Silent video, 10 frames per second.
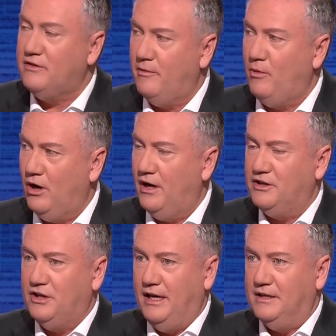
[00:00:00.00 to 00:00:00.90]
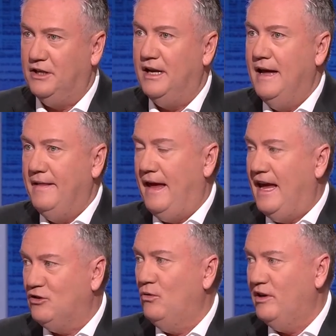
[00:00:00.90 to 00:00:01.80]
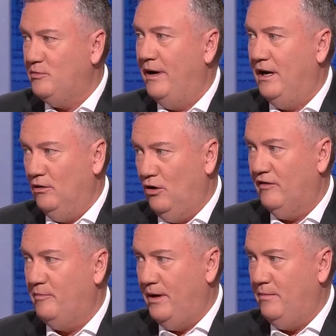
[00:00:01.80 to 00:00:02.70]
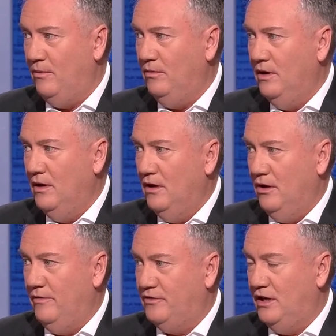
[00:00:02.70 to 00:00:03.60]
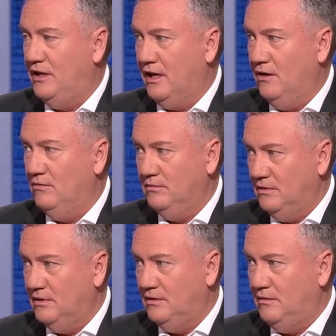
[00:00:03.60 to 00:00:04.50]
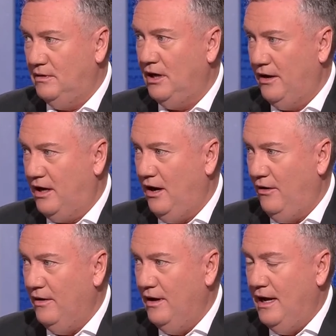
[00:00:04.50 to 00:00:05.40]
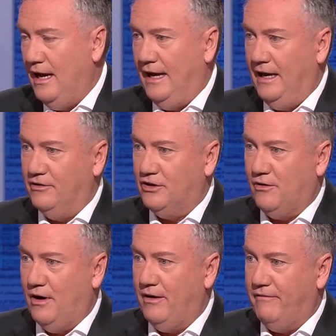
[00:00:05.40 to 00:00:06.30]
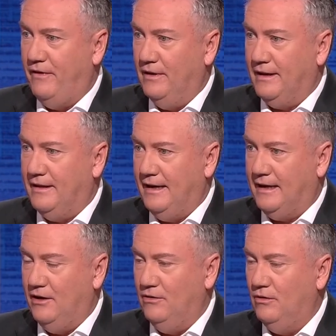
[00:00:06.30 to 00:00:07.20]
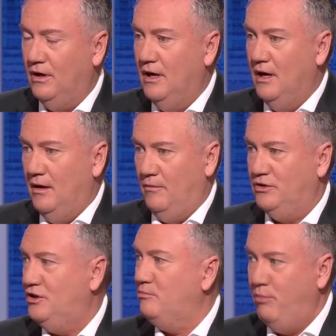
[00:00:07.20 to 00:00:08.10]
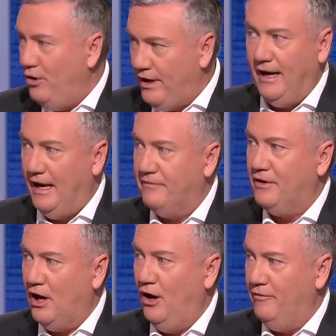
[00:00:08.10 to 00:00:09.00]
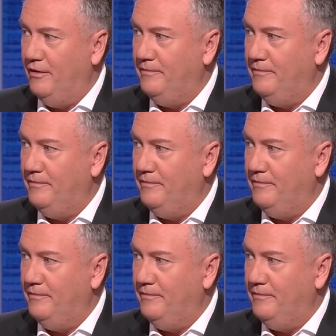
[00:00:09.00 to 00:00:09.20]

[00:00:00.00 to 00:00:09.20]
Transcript: from what I understand is that there has always been a lot of people who have said to Gill, don't go. And there's a growing feeling that Gill was just burnt out after COVID.